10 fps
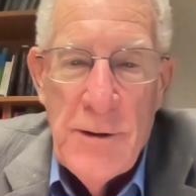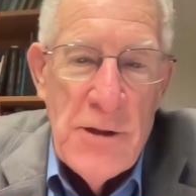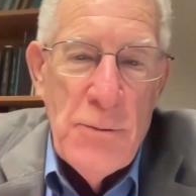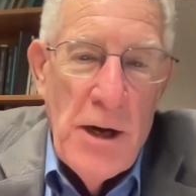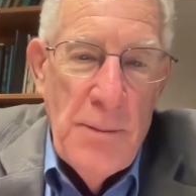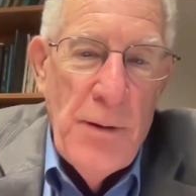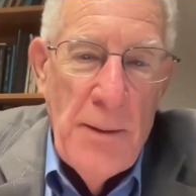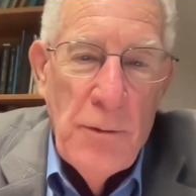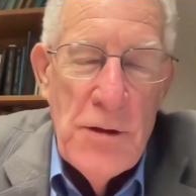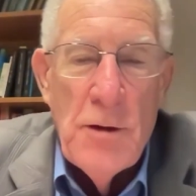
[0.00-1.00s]
That's why the
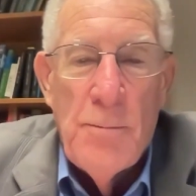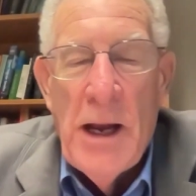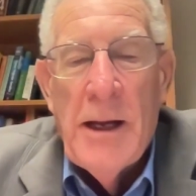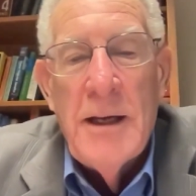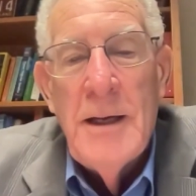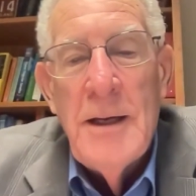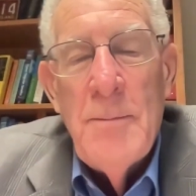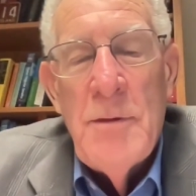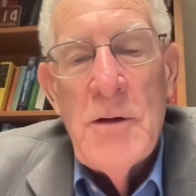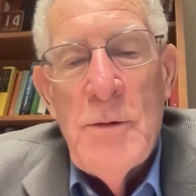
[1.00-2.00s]
paper is so big,
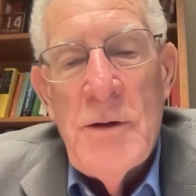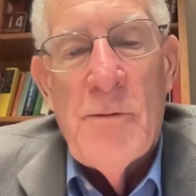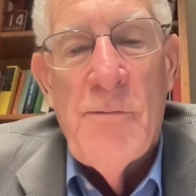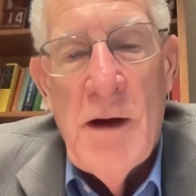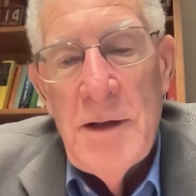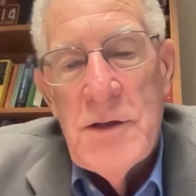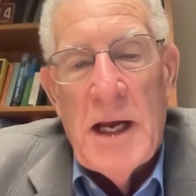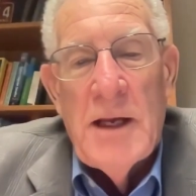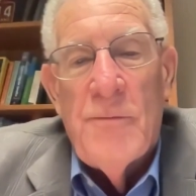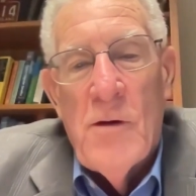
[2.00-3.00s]
because we've defined a
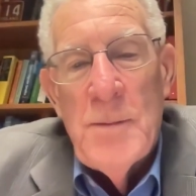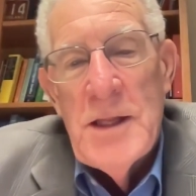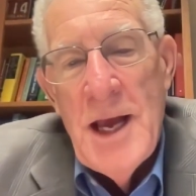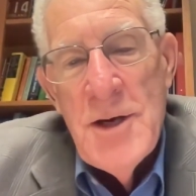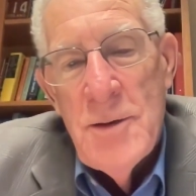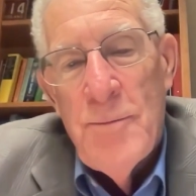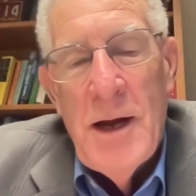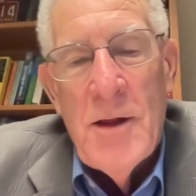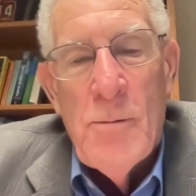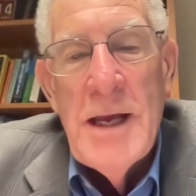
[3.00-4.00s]
second fermentation
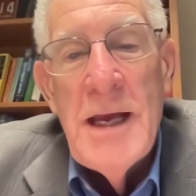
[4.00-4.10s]
pathway